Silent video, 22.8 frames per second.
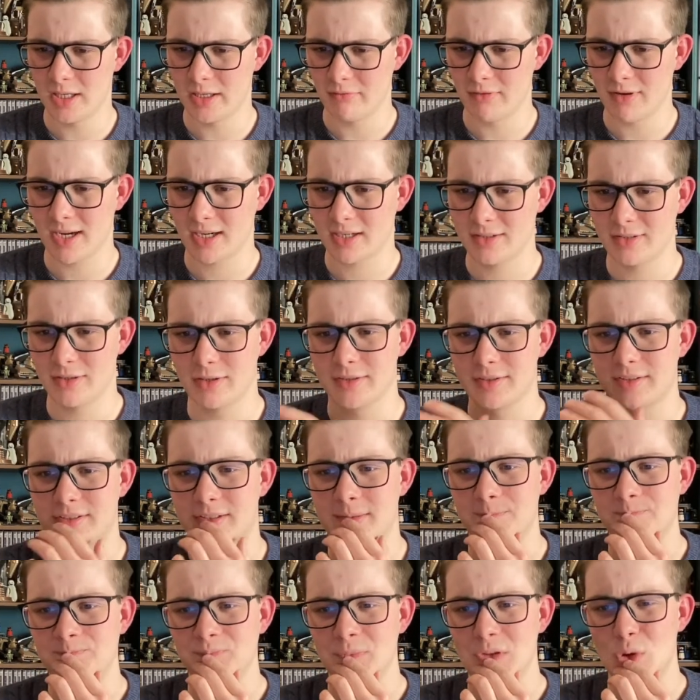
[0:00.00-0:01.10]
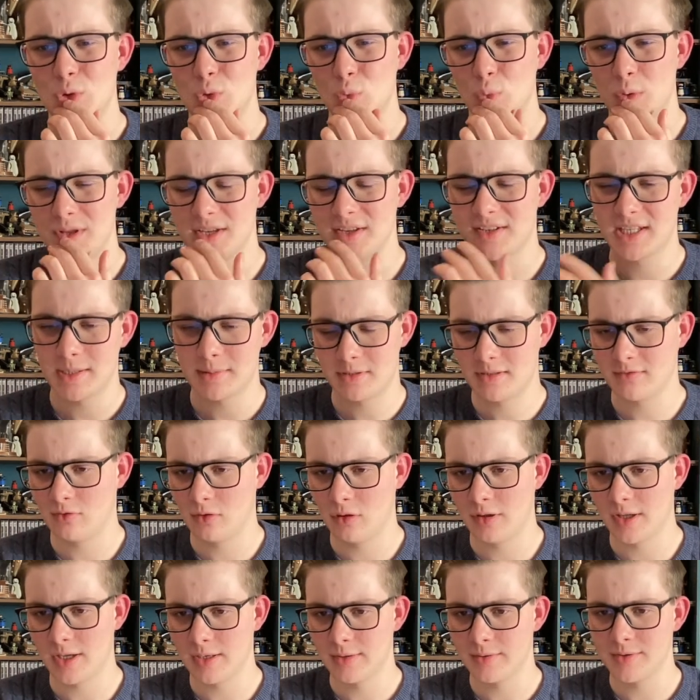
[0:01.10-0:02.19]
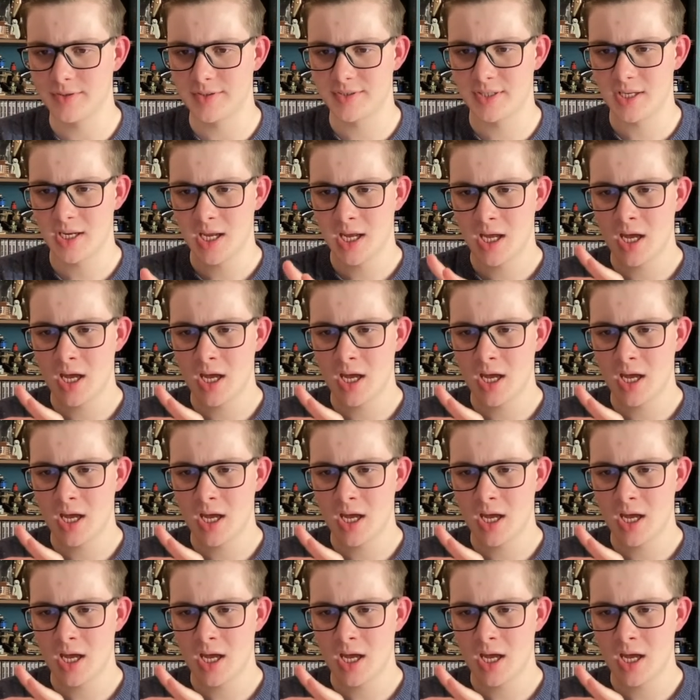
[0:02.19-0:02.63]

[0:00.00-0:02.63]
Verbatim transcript: the Racnoss, with exception of all those,